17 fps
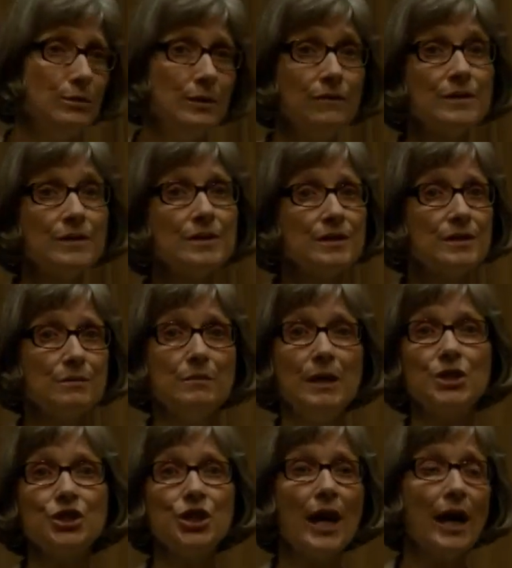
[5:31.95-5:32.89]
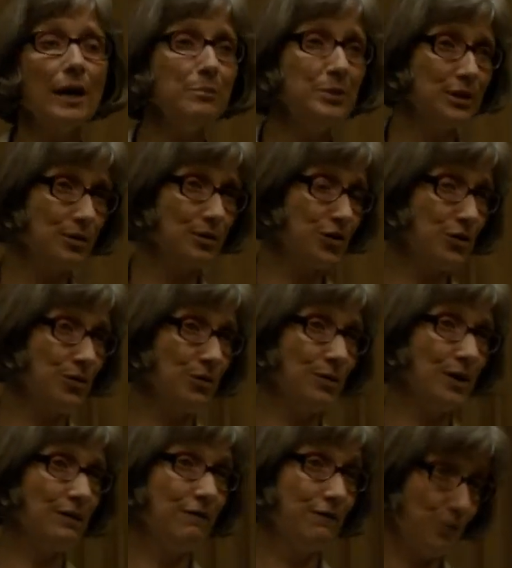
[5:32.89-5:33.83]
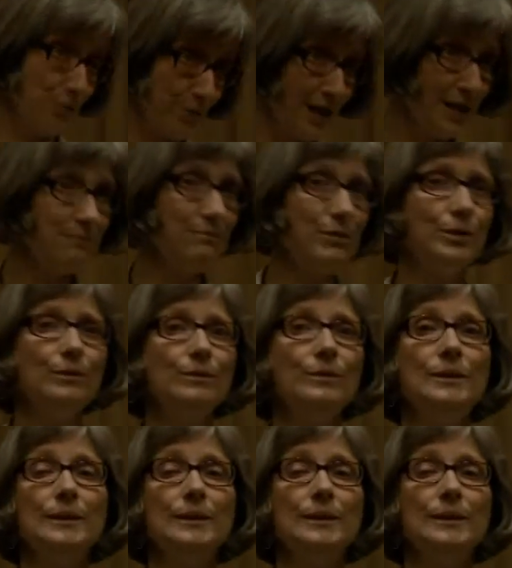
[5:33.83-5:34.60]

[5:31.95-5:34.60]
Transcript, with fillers: And this is a much happier story for Rainbow.